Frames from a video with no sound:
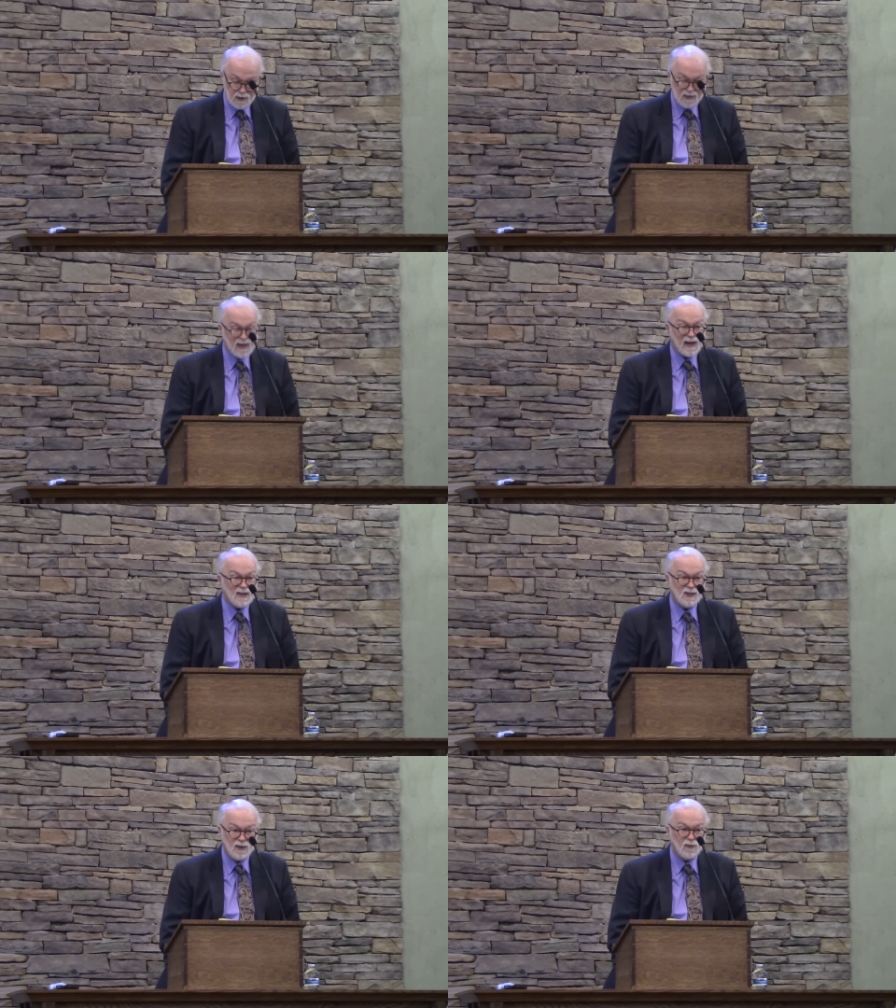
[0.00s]
It's
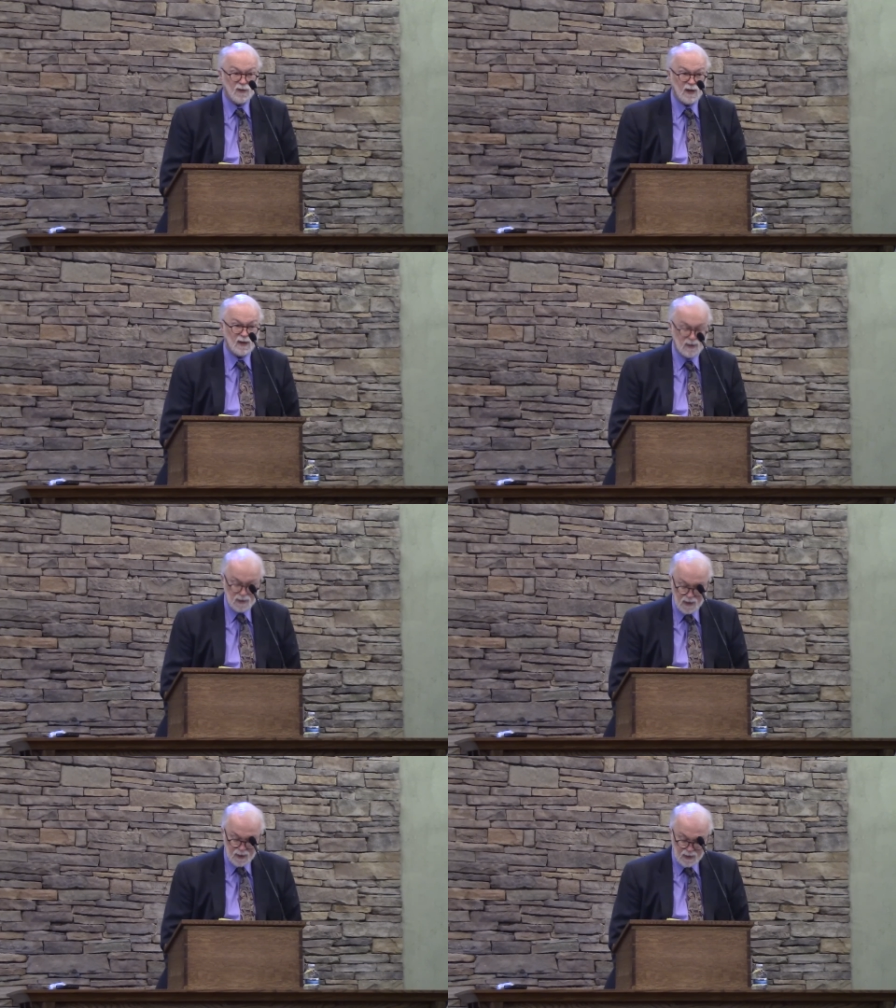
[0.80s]
kind of still funny
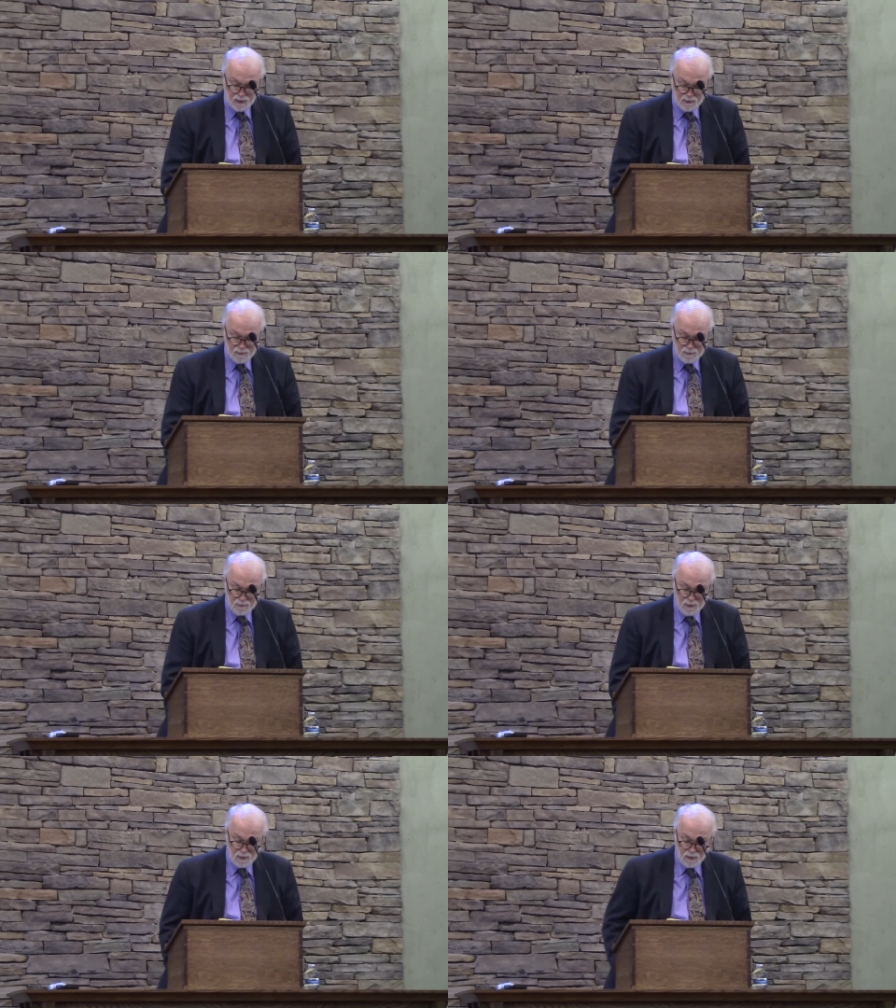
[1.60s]

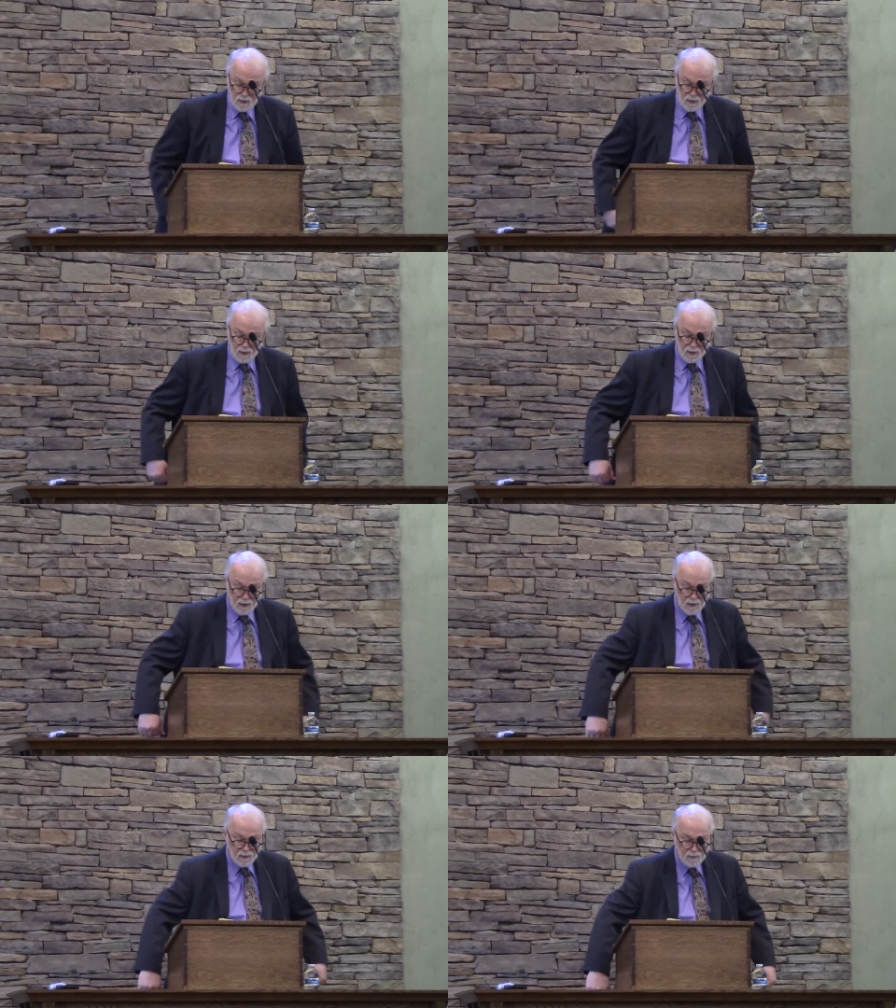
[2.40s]
today.
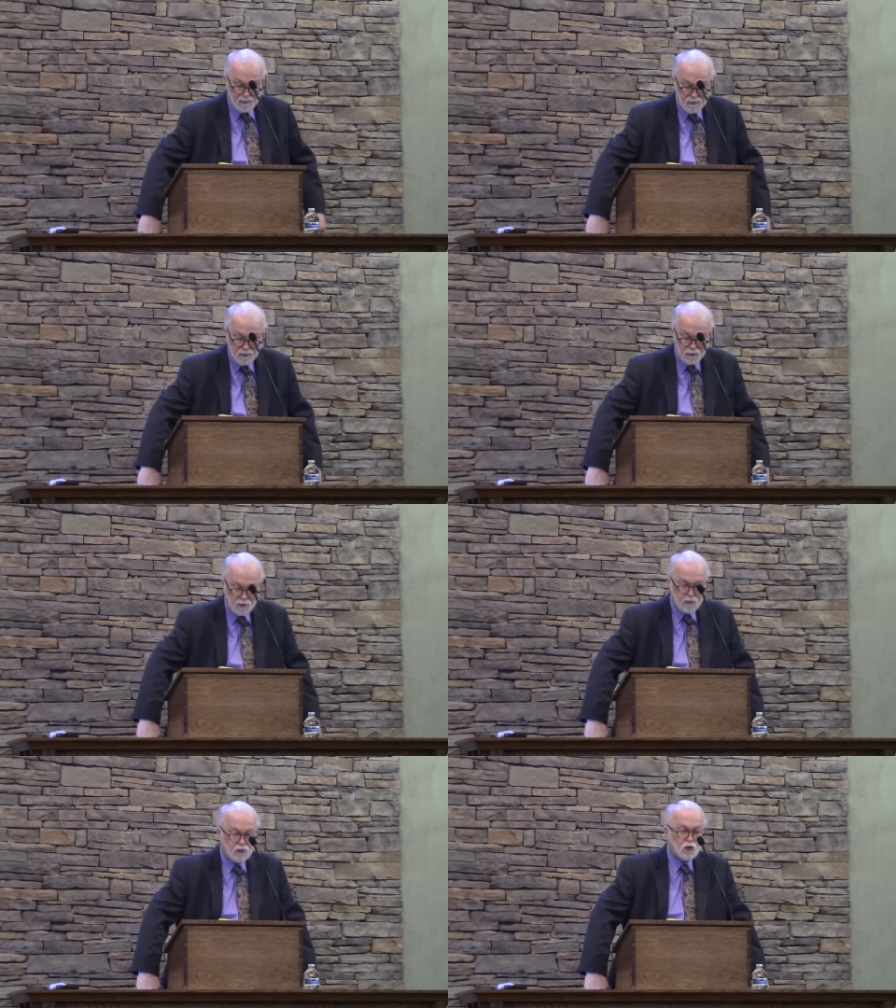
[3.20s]
Uh, the,
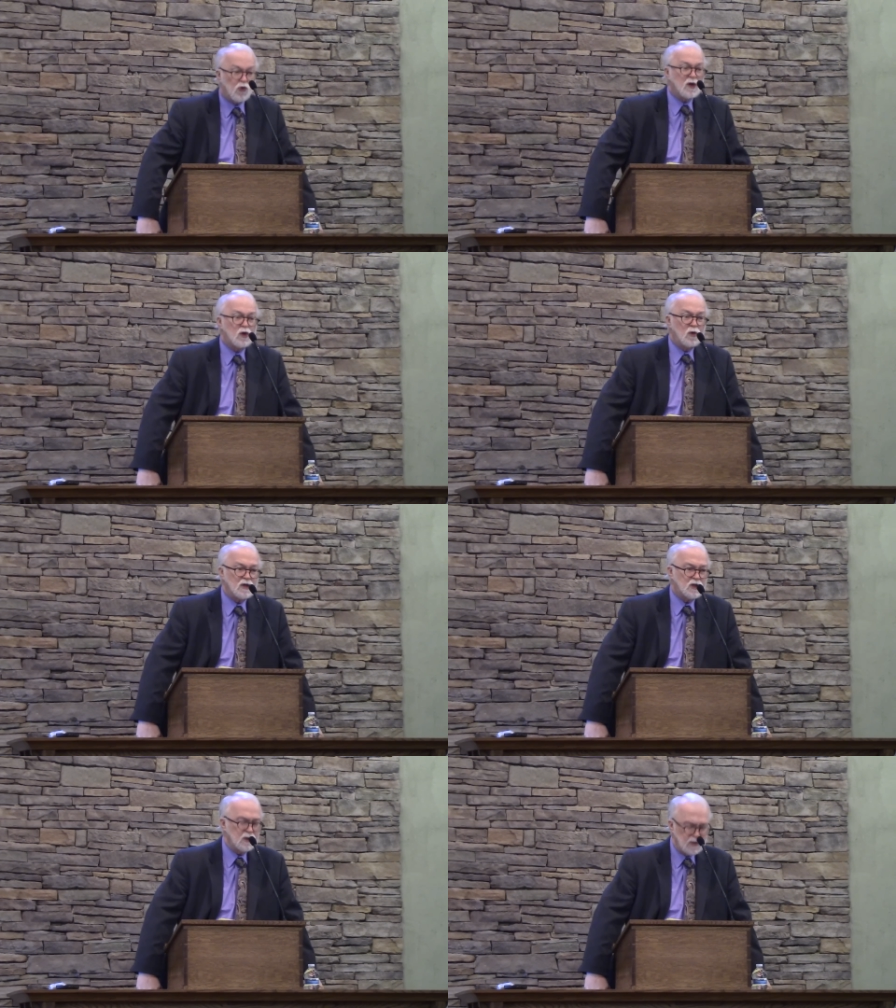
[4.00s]
the trick
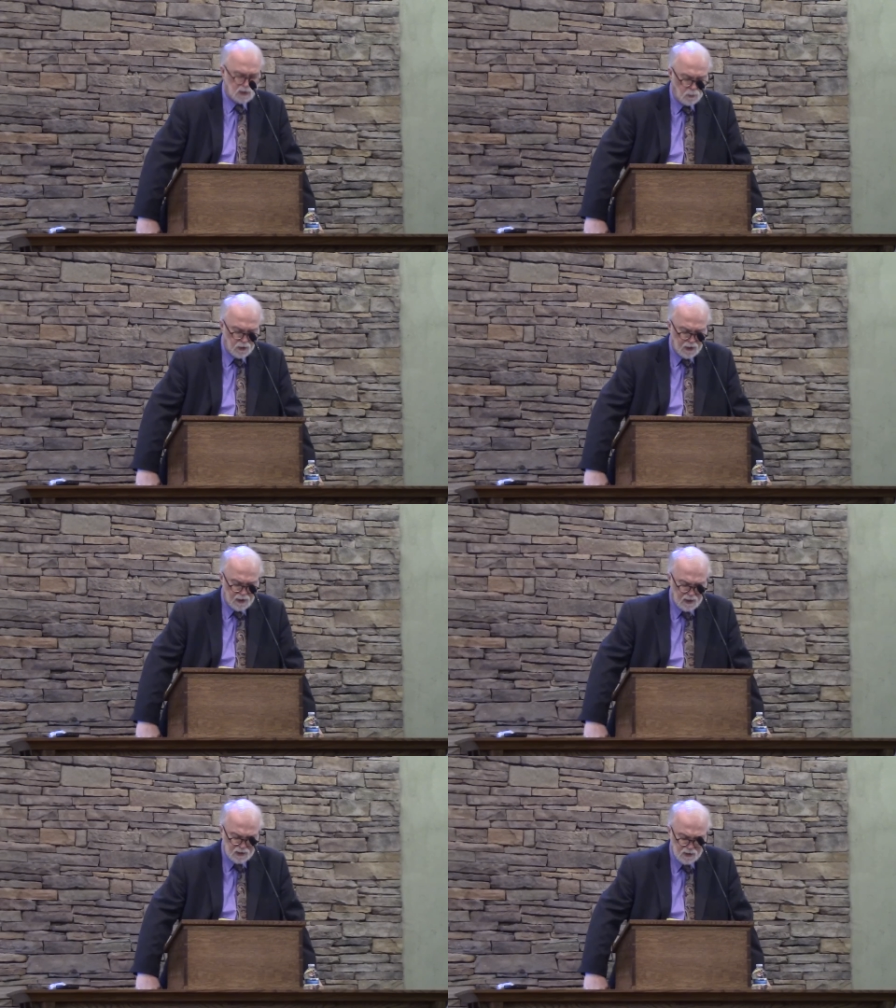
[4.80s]
question someone had
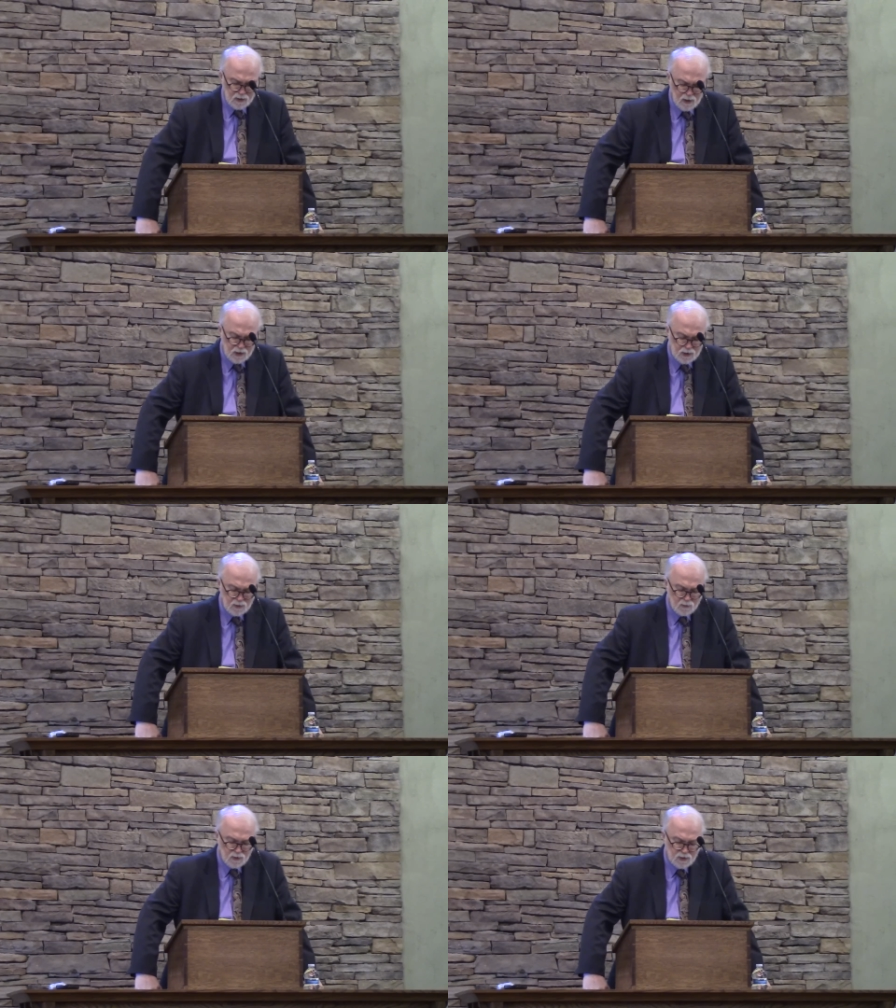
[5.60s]
asked
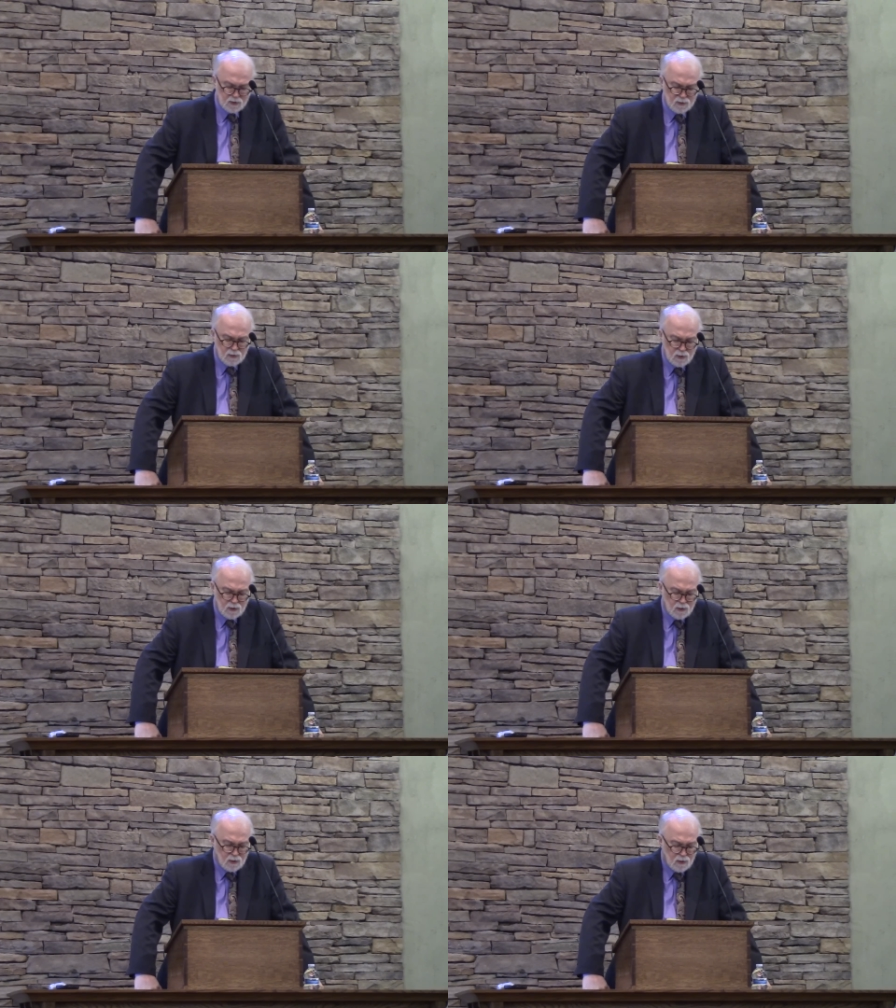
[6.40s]
Augustine was
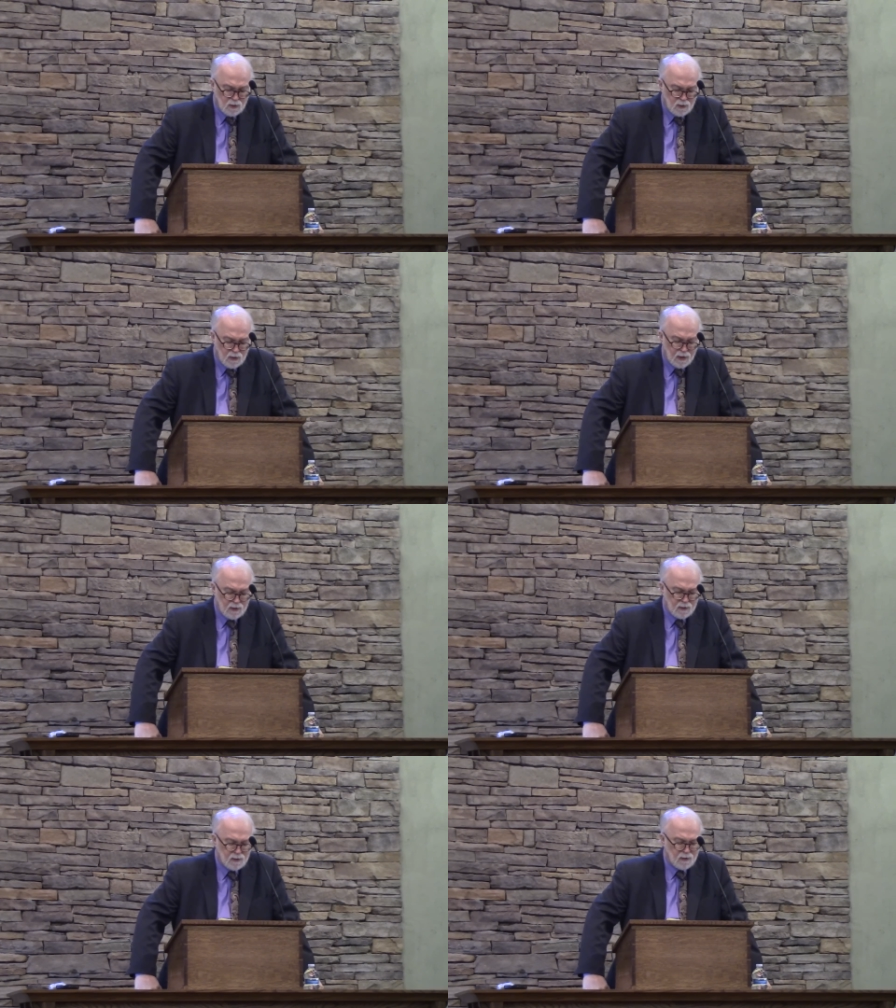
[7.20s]

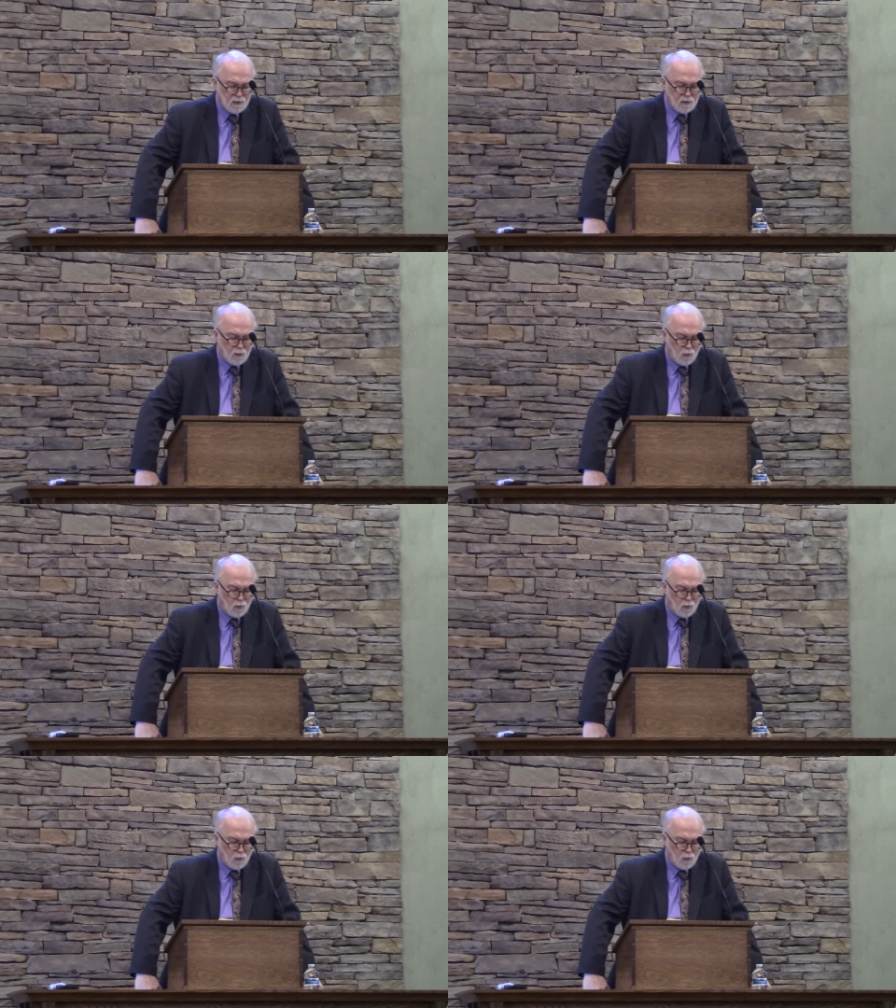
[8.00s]
that